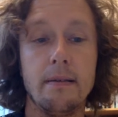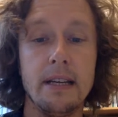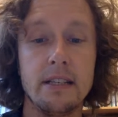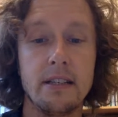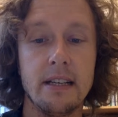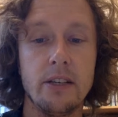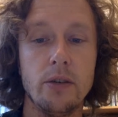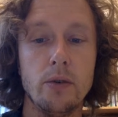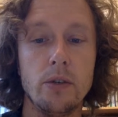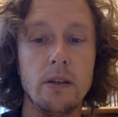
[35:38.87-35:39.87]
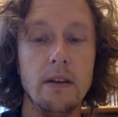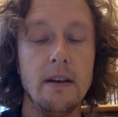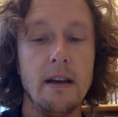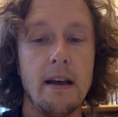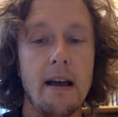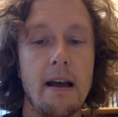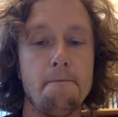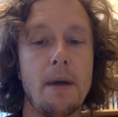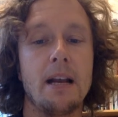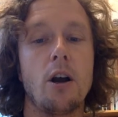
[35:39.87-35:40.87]
internet use,
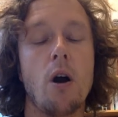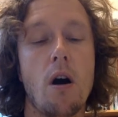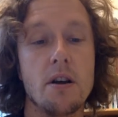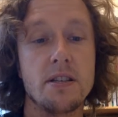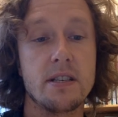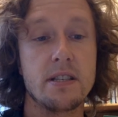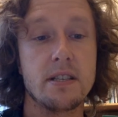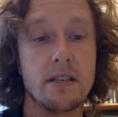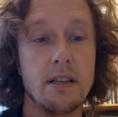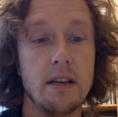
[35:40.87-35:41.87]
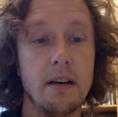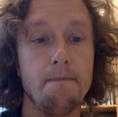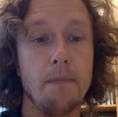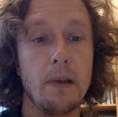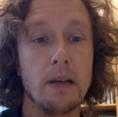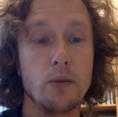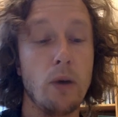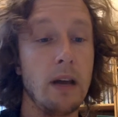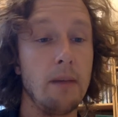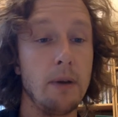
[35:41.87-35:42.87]
and costs as
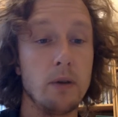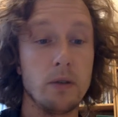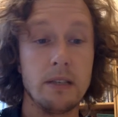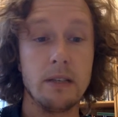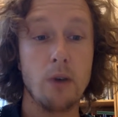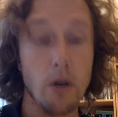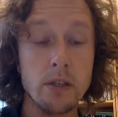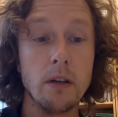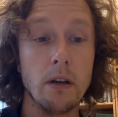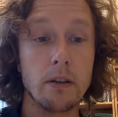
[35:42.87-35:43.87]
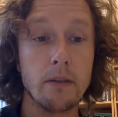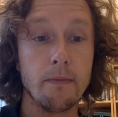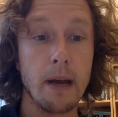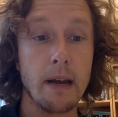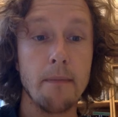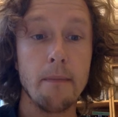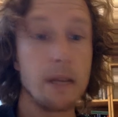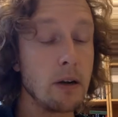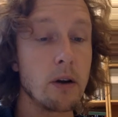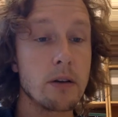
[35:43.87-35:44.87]
well, because it costs a lot of money,
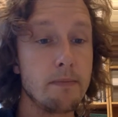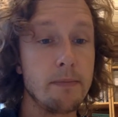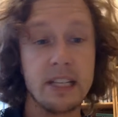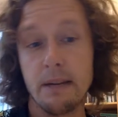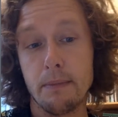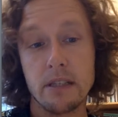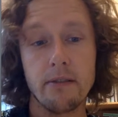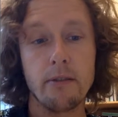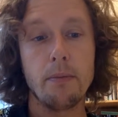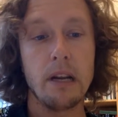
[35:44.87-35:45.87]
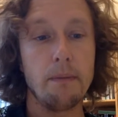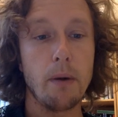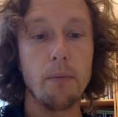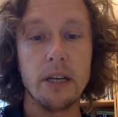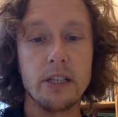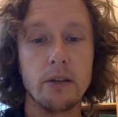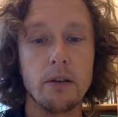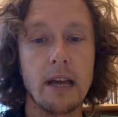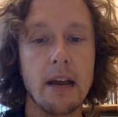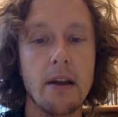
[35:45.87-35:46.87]
and large segments of the population
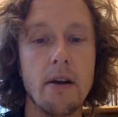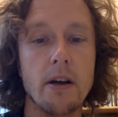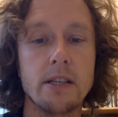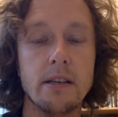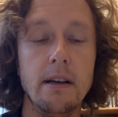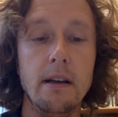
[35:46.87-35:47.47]
cannot